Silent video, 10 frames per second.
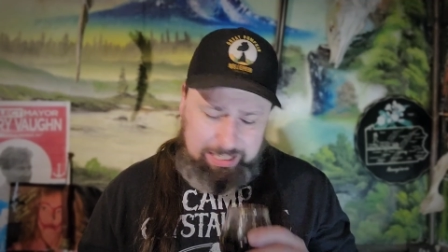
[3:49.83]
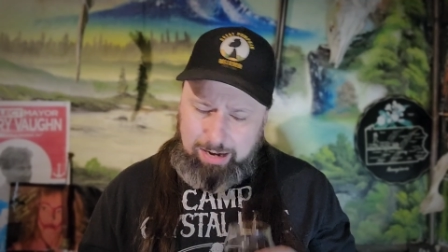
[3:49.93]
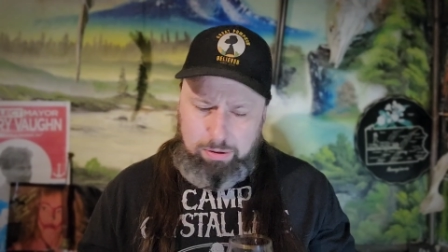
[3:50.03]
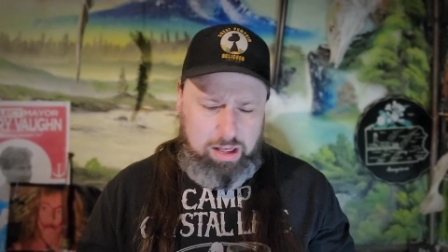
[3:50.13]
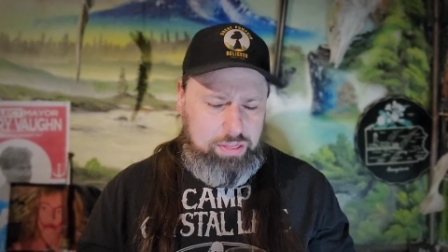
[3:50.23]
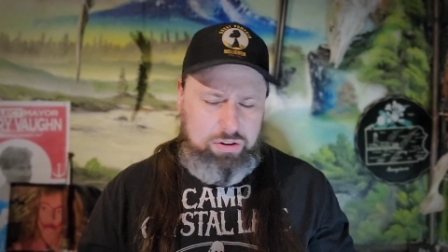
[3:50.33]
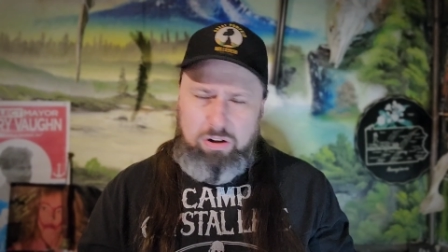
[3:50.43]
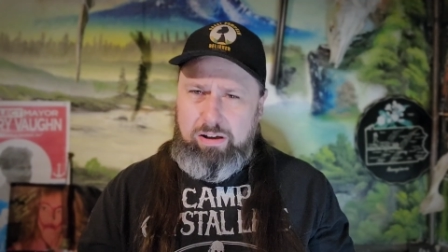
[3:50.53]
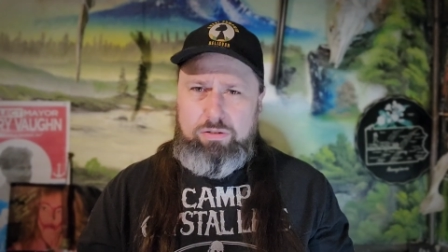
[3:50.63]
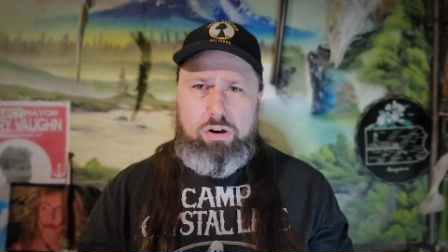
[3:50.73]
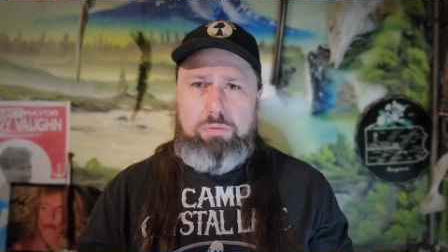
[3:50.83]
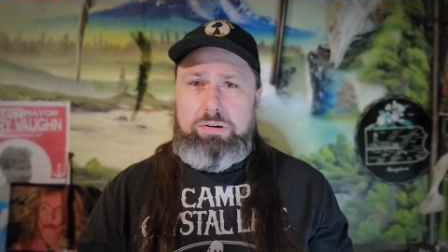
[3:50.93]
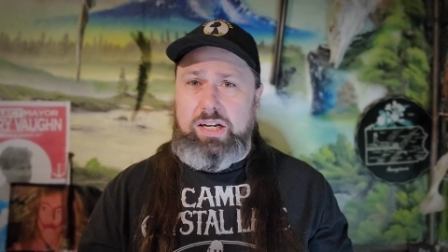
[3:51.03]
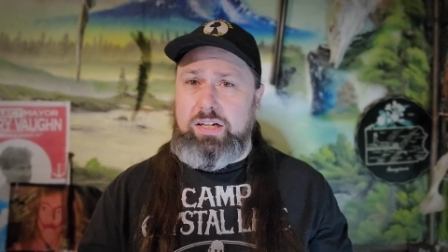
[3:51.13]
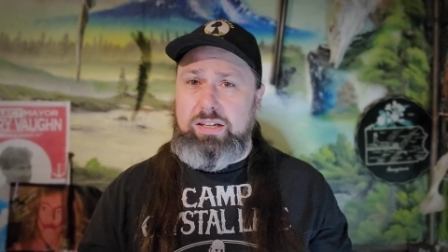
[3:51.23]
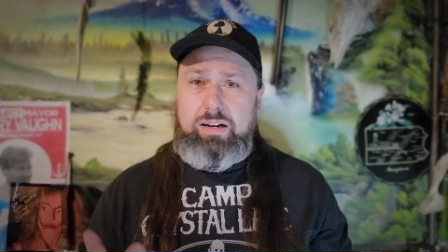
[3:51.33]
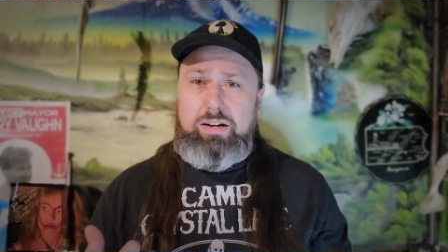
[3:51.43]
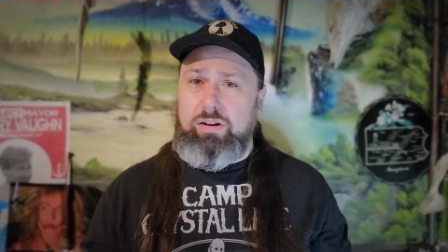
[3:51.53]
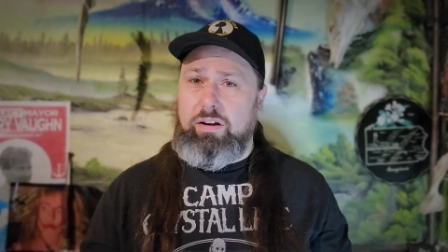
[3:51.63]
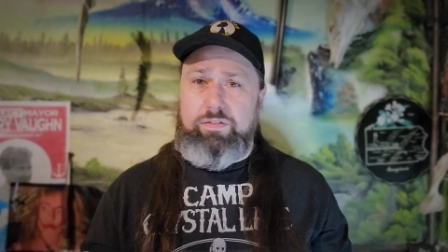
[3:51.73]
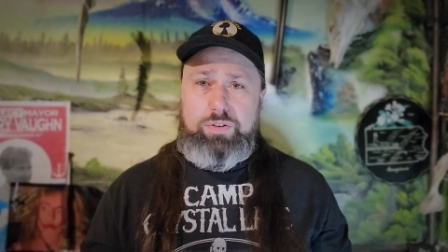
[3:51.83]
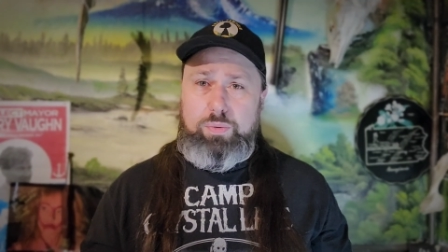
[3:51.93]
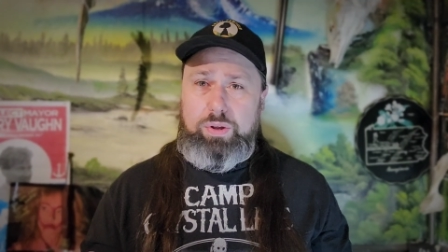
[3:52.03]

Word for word: You know, ethanol alcohol bringing a ton of dark fruit